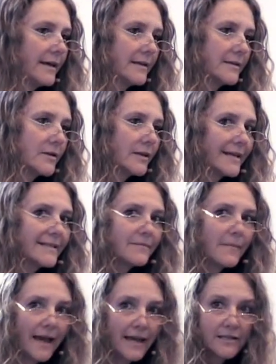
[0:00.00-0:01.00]
So let's
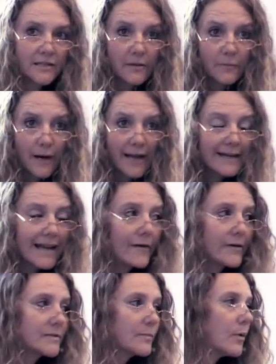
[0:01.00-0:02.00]
imagine that right now
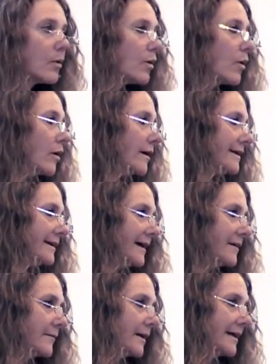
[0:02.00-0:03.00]
it's pouring
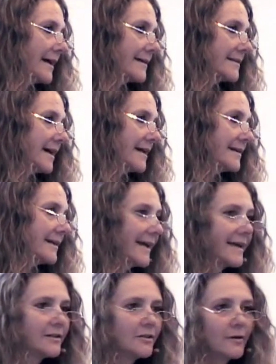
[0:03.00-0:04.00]
down rain outside
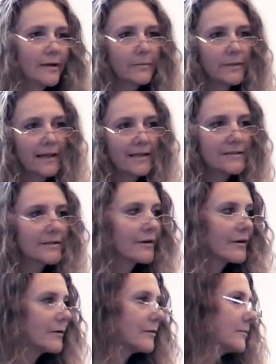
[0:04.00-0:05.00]
today and you had planned to
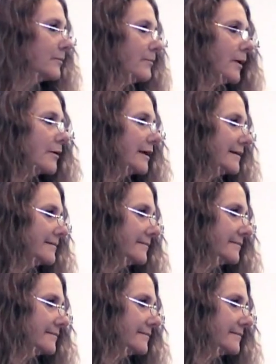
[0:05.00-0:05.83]
go boating.